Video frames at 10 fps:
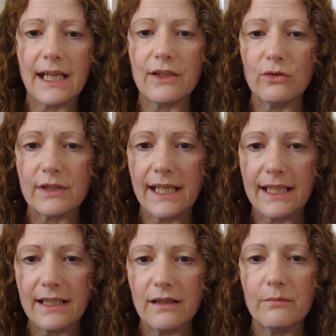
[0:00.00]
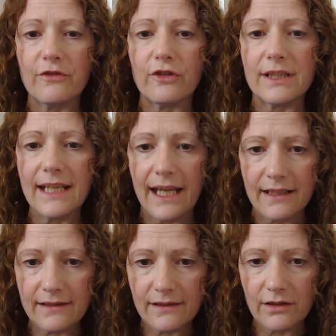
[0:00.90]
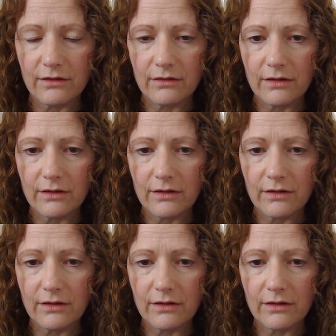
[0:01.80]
and you're taking them for a test,